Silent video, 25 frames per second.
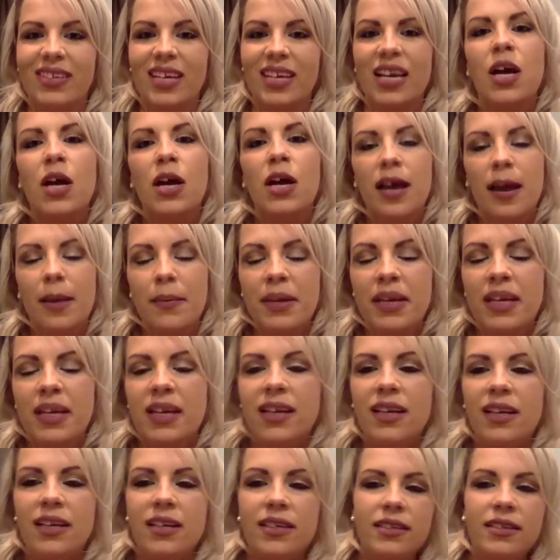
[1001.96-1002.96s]
I mean, it
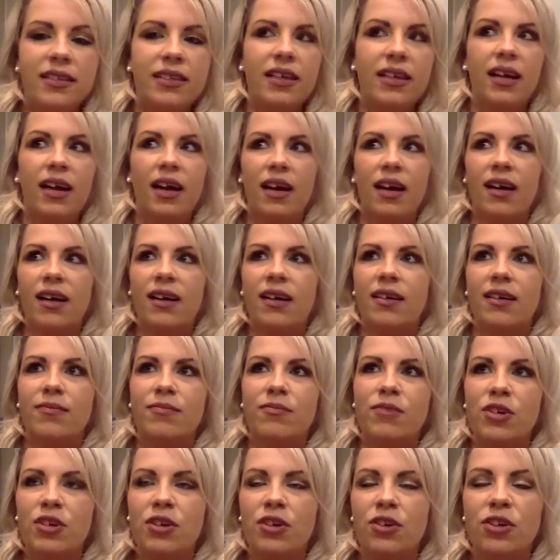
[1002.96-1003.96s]
is,
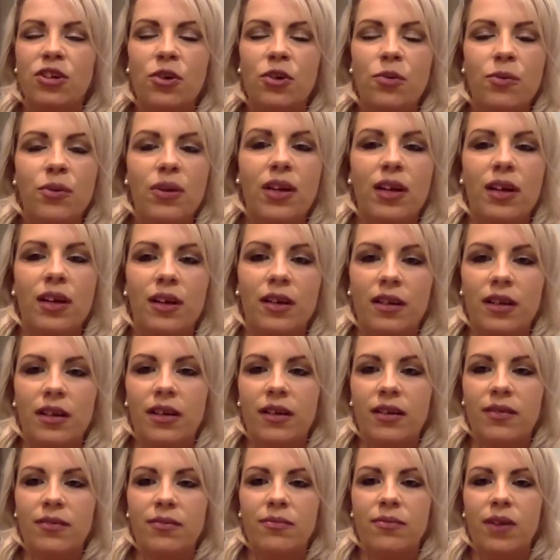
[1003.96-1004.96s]
you don't want to
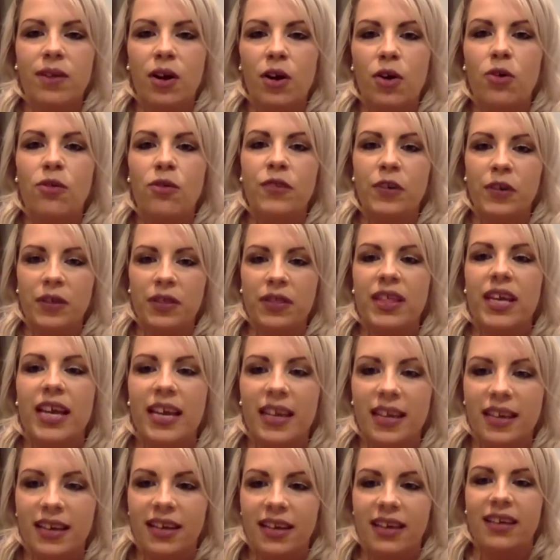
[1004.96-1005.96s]

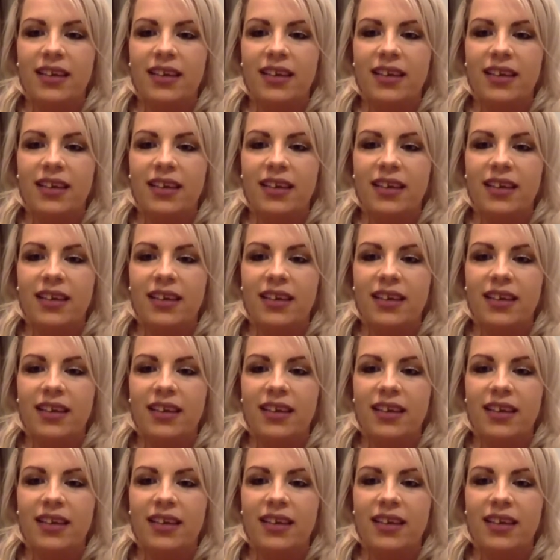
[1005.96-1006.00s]
overthink